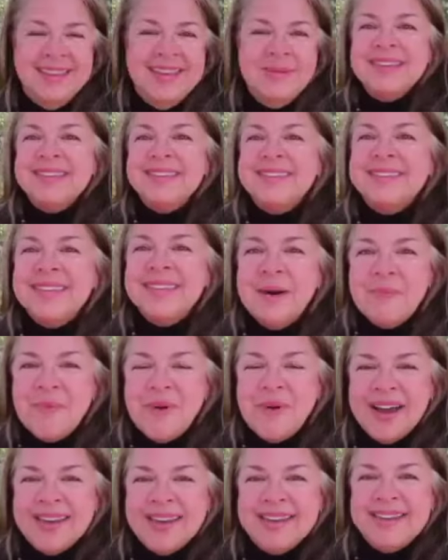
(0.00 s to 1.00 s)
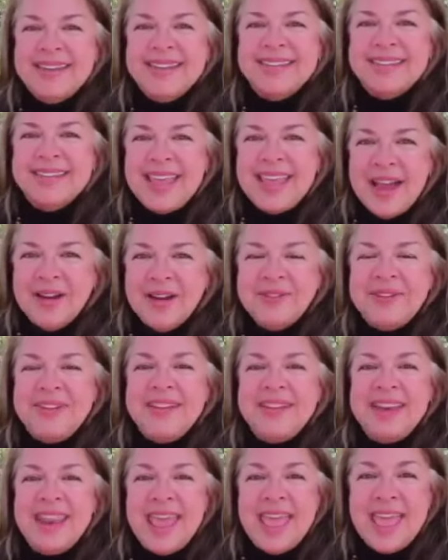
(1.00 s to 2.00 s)
because someone is
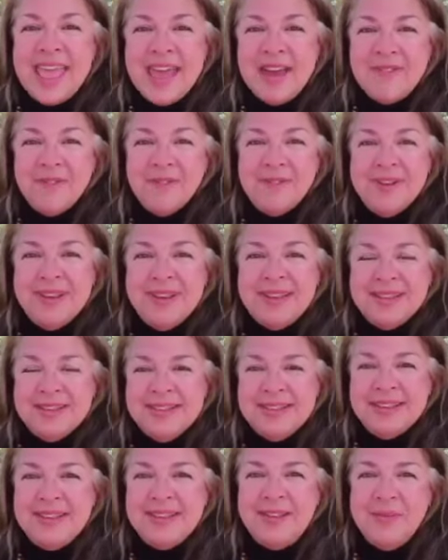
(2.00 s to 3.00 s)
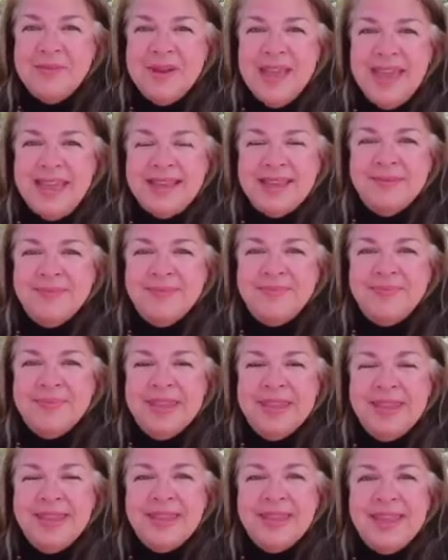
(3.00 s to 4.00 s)
counting every click you make.
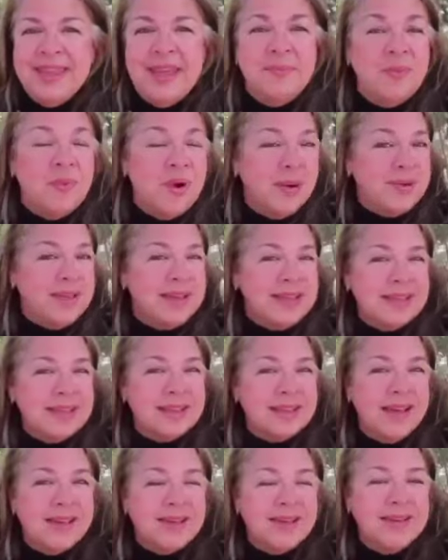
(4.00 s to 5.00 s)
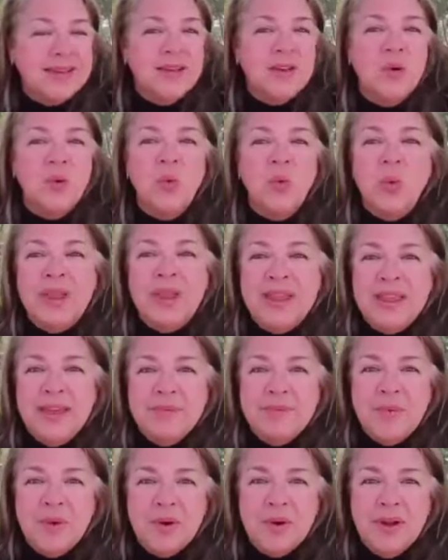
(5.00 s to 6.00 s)
And what we click on, we
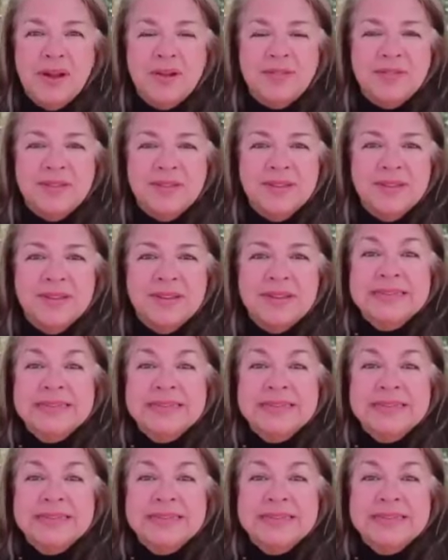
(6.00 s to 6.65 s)
get more of.